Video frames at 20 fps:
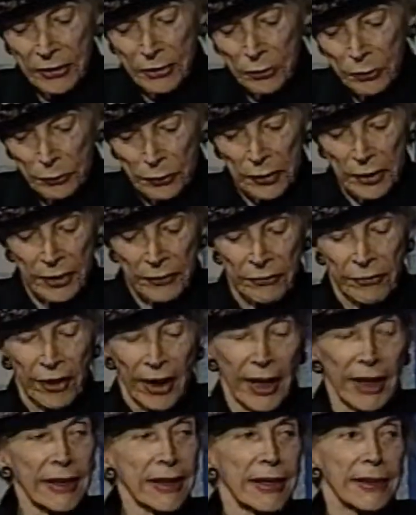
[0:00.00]
you for
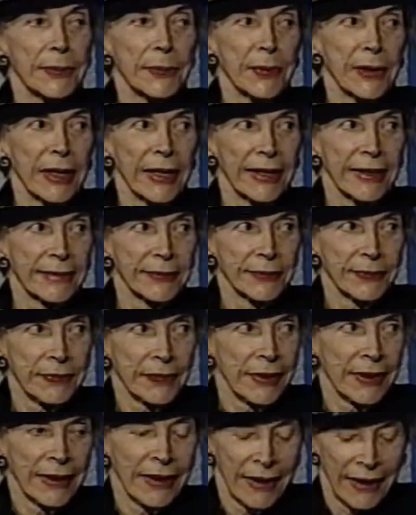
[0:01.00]
inviting me.
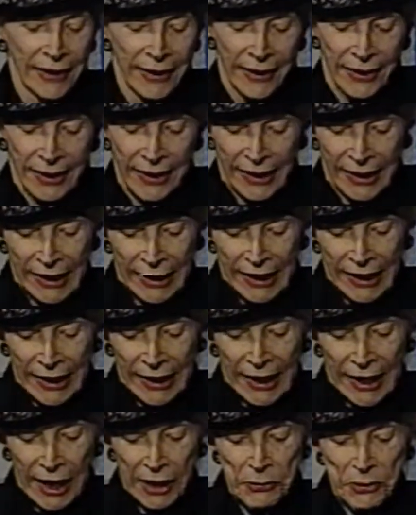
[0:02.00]

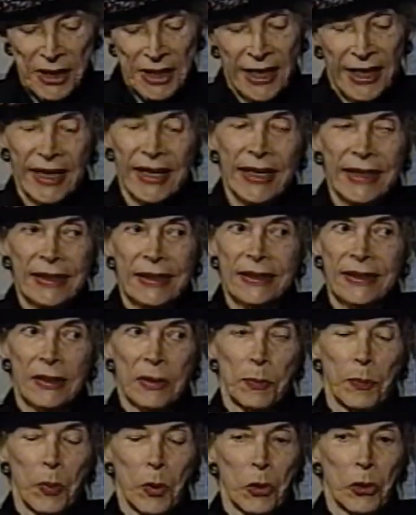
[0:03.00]
I was getting a
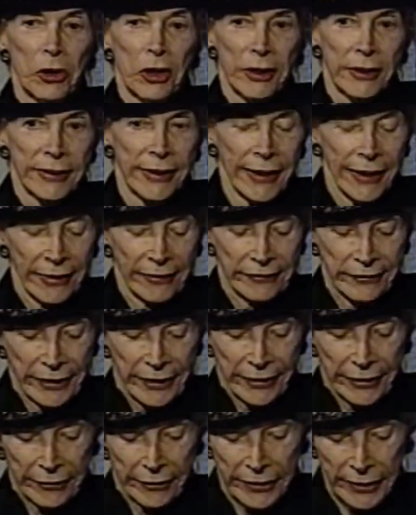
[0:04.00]
little bored down
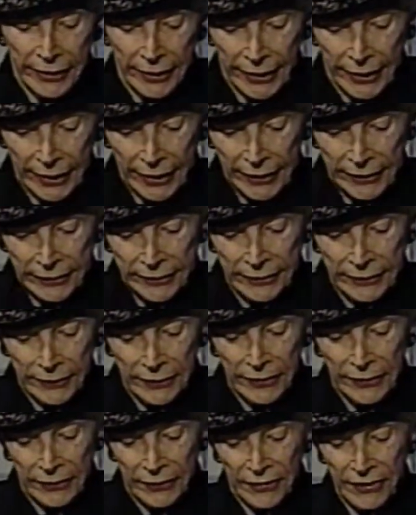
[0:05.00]
there, and
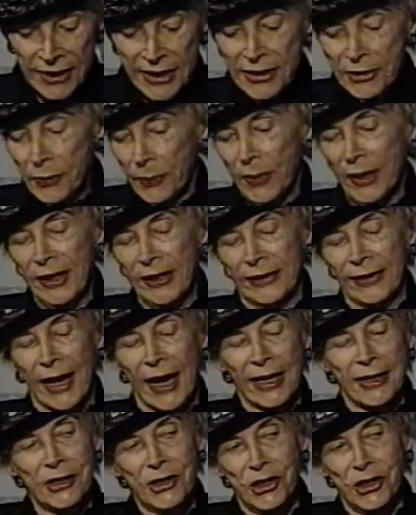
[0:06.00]
uh, this will be a nice